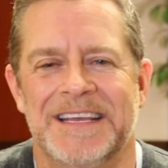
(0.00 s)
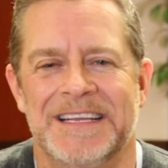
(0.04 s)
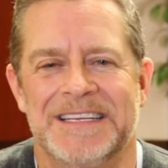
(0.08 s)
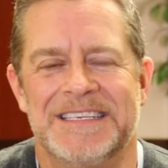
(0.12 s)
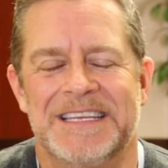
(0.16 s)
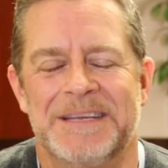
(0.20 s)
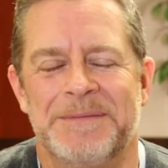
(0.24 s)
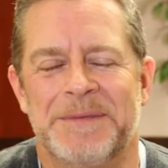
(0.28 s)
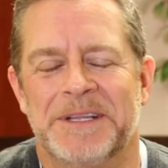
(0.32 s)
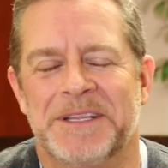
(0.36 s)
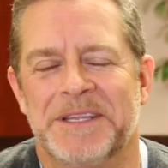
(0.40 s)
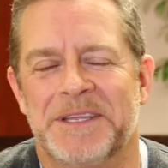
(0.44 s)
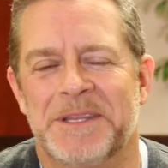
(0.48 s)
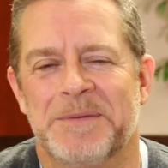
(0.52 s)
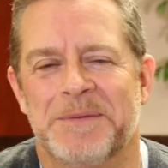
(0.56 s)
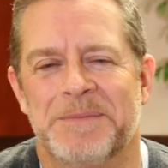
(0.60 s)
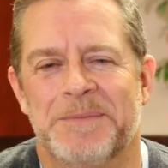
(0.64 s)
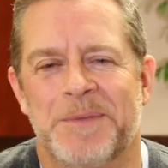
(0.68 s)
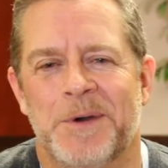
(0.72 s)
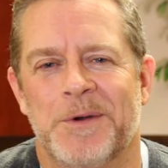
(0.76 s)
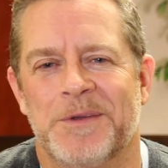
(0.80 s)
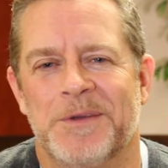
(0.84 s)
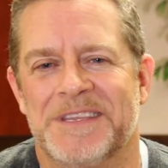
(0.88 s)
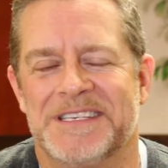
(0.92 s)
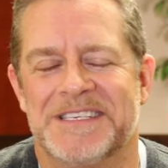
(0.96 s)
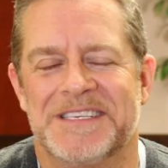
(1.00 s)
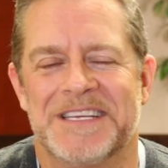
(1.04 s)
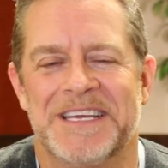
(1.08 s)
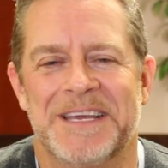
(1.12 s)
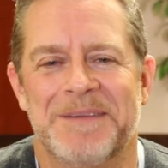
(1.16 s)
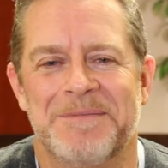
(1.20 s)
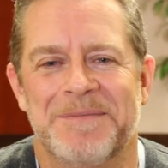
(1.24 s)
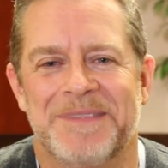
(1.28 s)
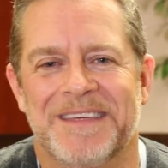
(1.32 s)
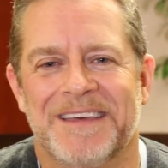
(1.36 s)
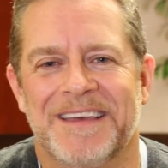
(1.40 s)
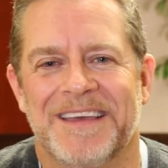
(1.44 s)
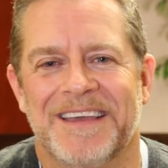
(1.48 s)
seemingly both the
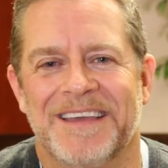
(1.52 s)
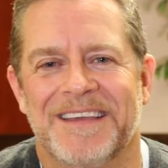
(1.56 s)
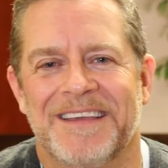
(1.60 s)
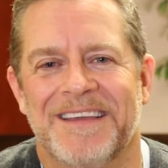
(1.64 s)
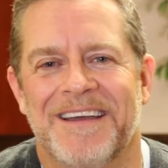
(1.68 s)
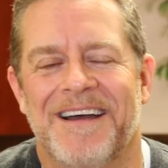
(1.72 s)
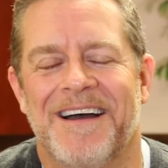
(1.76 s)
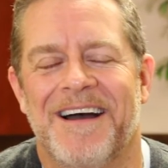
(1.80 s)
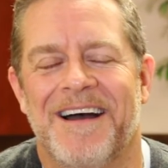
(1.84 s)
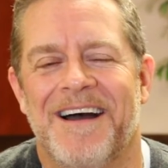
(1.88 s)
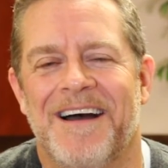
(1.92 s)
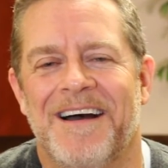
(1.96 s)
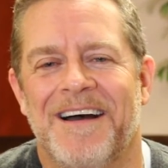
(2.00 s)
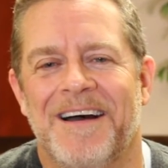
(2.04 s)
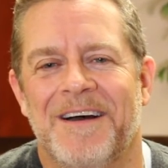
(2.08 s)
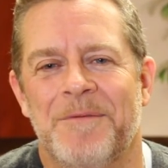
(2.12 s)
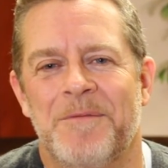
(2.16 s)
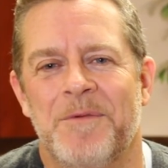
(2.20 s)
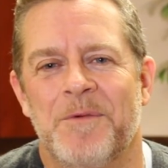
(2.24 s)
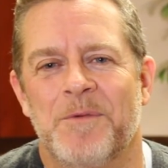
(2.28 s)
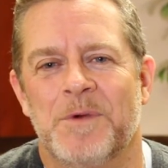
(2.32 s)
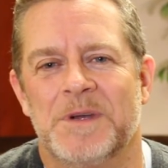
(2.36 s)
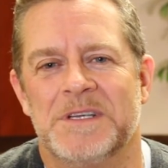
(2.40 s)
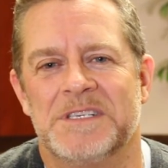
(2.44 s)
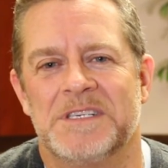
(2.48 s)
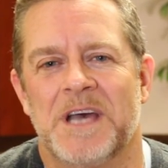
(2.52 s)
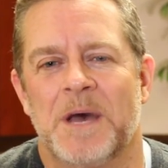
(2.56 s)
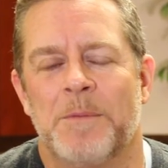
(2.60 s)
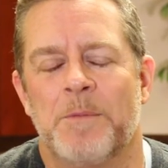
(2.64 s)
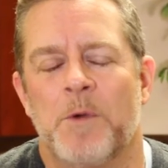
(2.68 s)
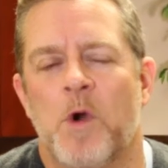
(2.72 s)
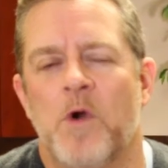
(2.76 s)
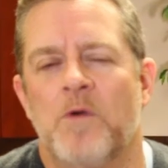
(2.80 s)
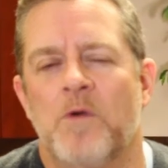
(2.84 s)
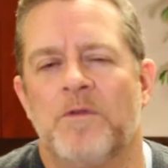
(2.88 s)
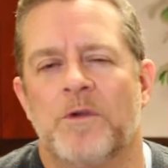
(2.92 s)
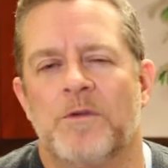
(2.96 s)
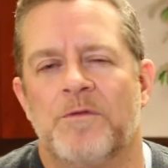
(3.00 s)
same thing, was up
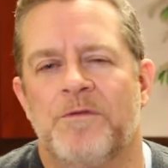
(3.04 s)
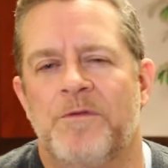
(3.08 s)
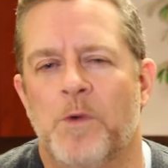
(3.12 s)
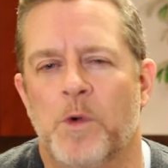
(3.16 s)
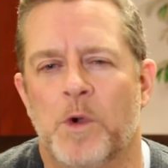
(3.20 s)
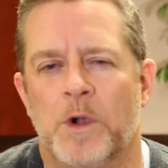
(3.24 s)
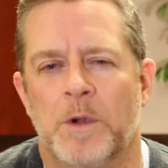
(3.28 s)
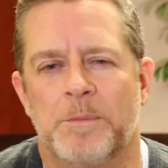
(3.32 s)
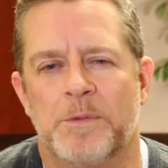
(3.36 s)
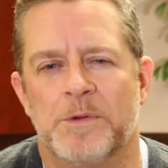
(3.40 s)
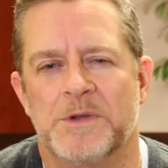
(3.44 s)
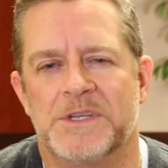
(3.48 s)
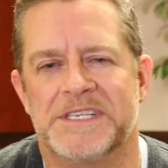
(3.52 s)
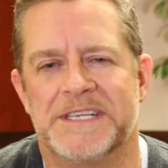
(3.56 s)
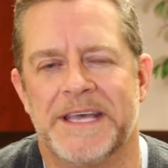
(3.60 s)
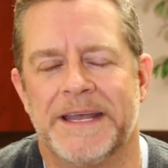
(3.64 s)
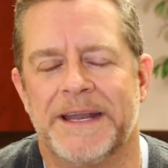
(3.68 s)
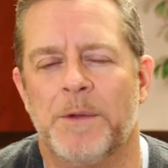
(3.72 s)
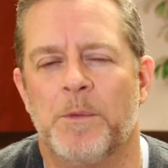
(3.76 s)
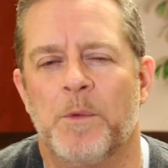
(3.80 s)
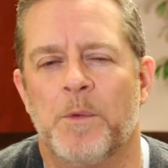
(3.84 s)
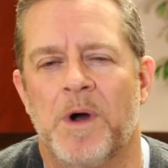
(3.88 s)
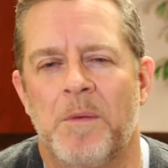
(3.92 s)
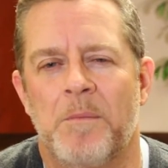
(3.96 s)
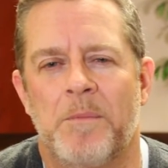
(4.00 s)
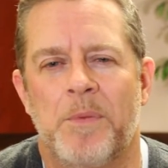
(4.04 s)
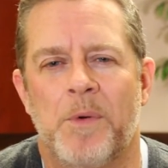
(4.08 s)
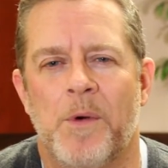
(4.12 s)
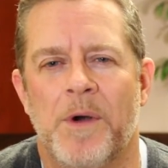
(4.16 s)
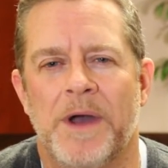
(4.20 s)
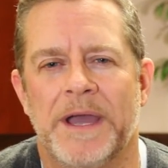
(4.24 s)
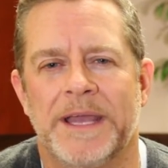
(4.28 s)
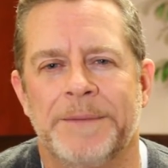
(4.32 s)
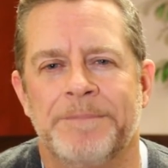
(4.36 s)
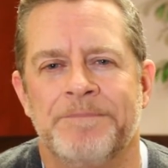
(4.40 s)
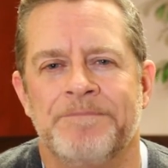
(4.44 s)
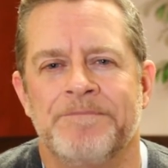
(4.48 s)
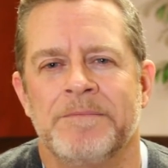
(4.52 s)
over 4% at one
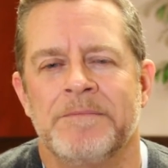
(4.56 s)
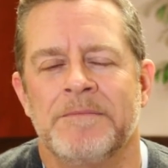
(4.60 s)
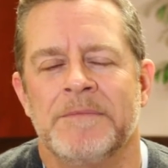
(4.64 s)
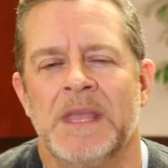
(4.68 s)
point.